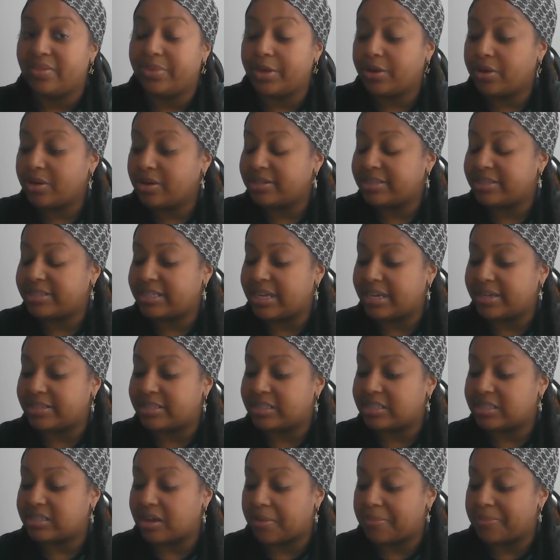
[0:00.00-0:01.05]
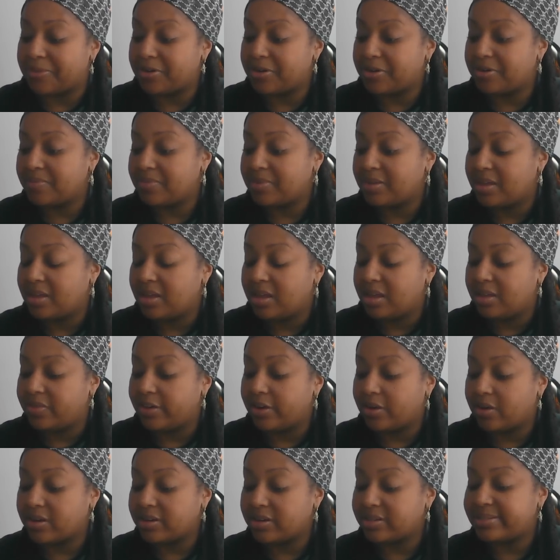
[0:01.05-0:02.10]
They're going to stay stubborn.
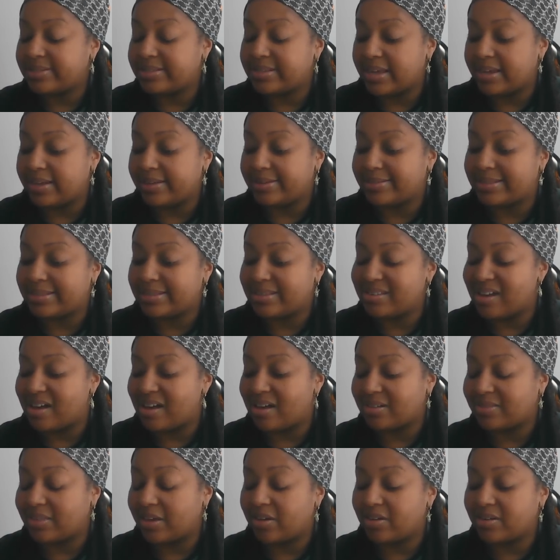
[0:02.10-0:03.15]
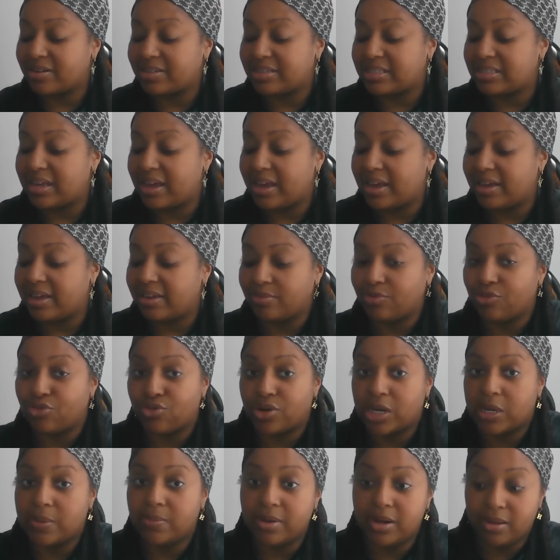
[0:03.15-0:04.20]
They're going to stay stuck. They're going to stay
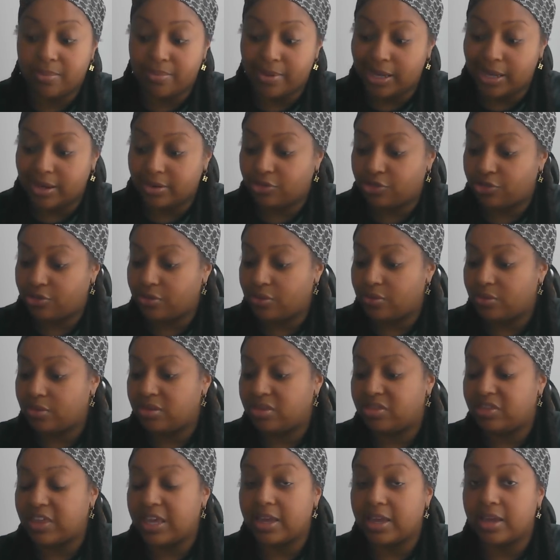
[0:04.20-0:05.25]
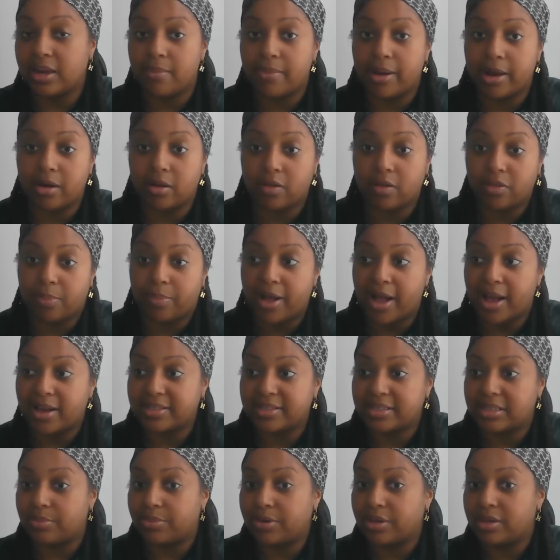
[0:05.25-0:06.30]
dreaming about you, thinking about all the
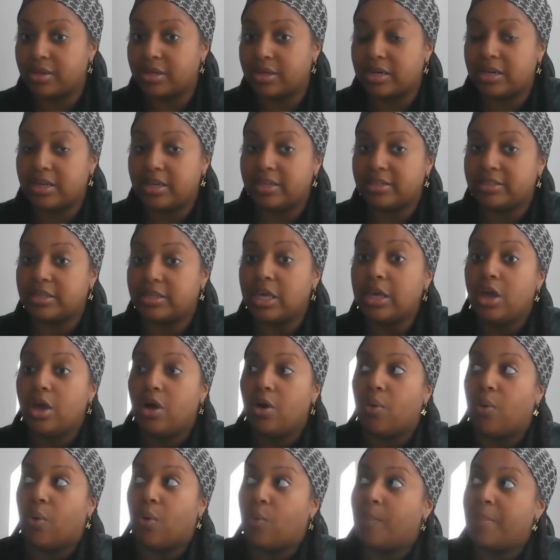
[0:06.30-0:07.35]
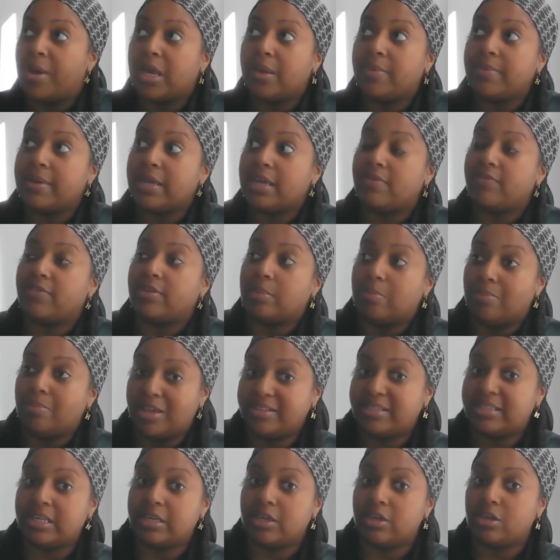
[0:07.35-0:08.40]
possibilities, or maybe even
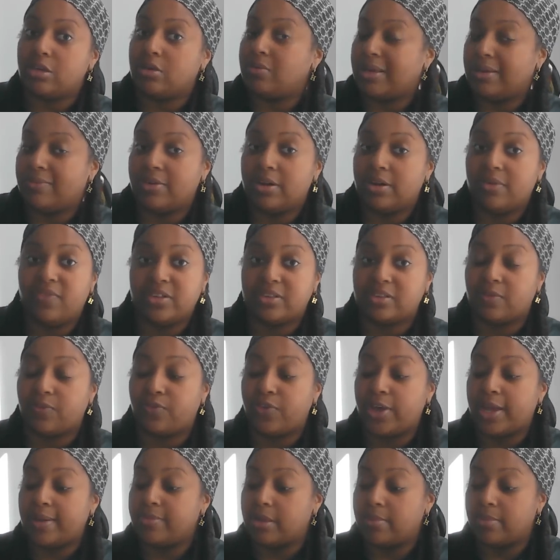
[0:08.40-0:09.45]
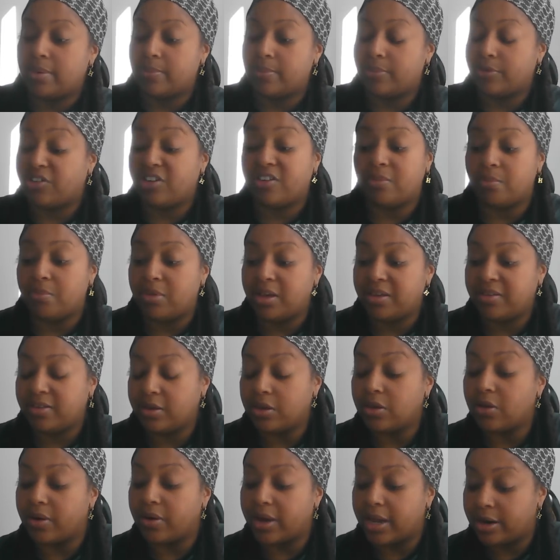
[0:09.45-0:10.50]
missing you, even if it's a family member, just
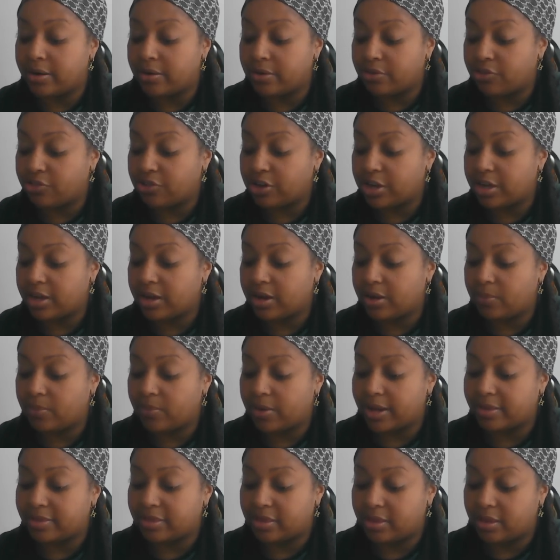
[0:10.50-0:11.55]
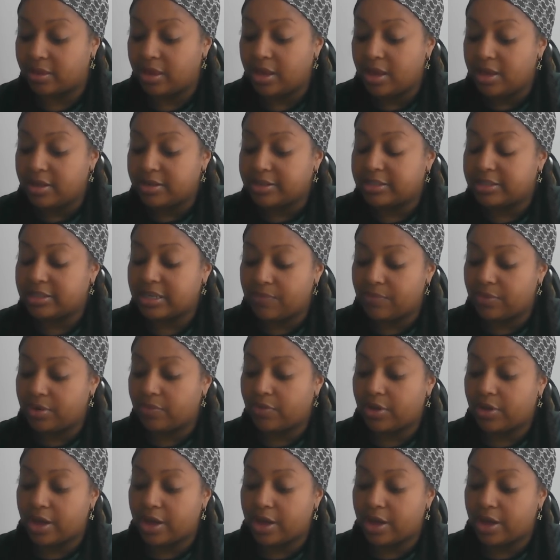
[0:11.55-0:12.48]
missing your energy here. We got the Seven